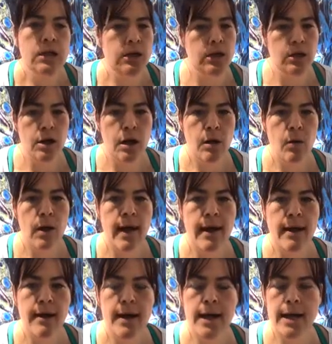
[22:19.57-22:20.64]

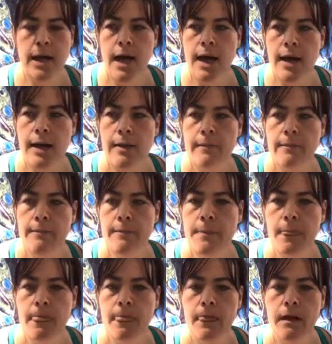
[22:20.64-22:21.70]
and
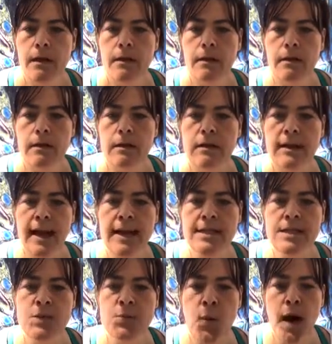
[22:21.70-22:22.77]

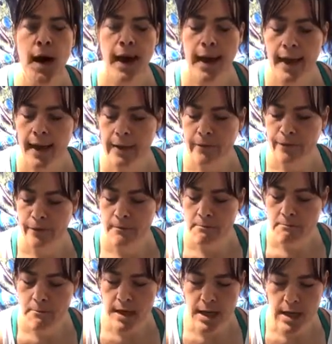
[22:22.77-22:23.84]
that's why for
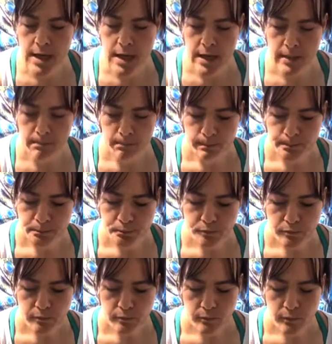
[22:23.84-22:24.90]
me,
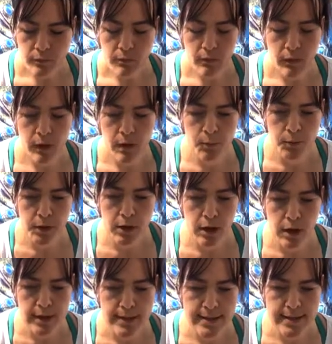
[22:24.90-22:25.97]
in
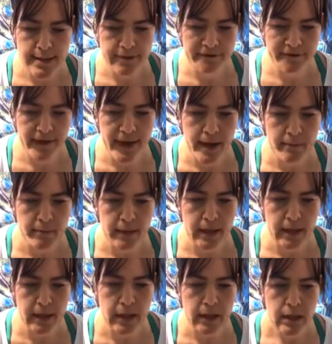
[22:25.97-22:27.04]
regards to
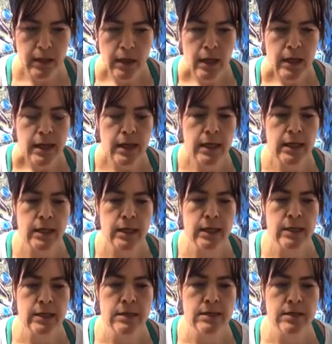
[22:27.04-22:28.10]
family, it
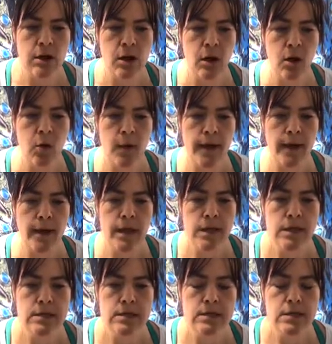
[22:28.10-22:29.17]
is
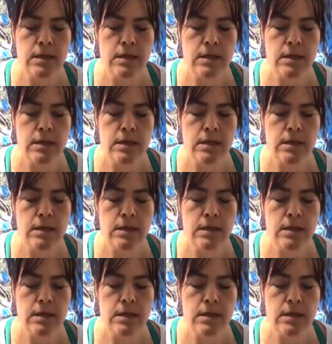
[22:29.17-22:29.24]
always